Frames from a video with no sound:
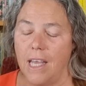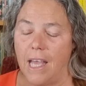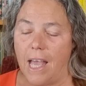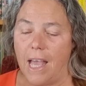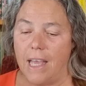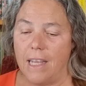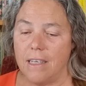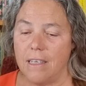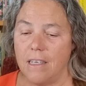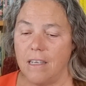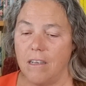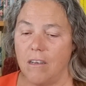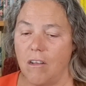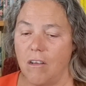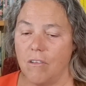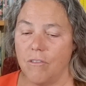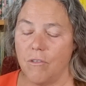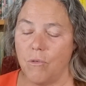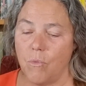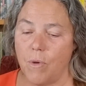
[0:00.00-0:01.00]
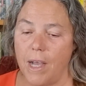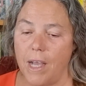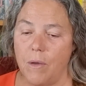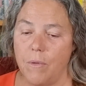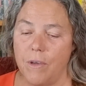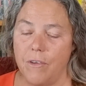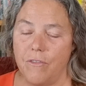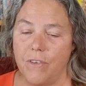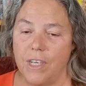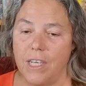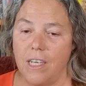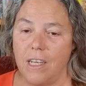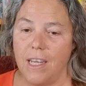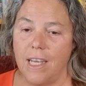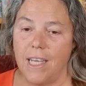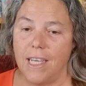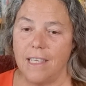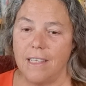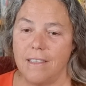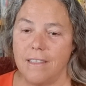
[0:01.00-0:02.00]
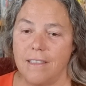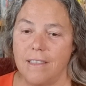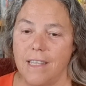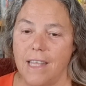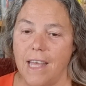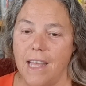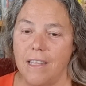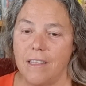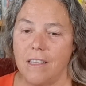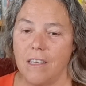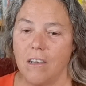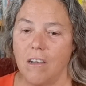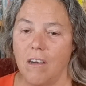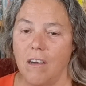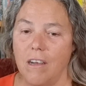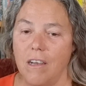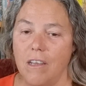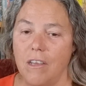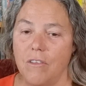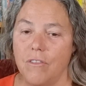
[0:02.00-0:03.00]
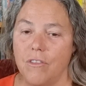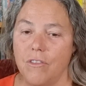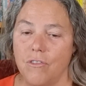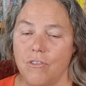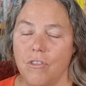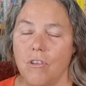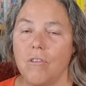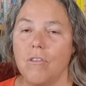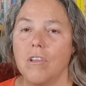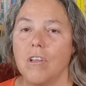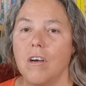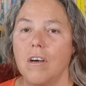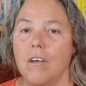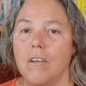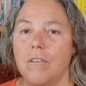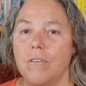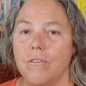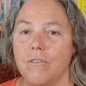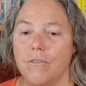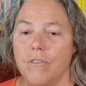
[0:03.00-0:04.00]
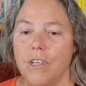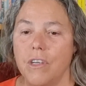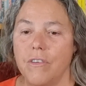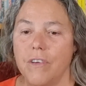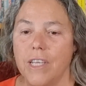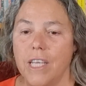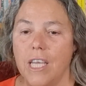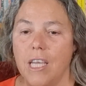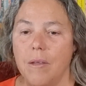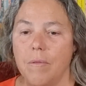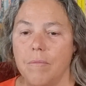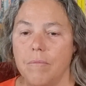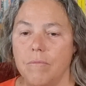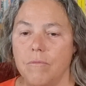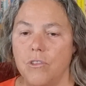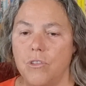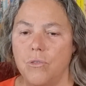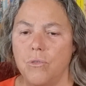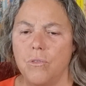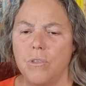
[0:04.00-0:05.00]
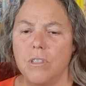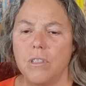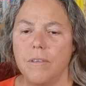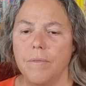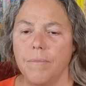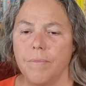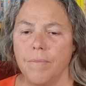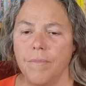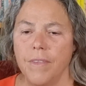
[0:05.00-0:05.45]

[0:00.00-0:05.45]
And along the way we realize that the sole guy who's rearing him, Dun,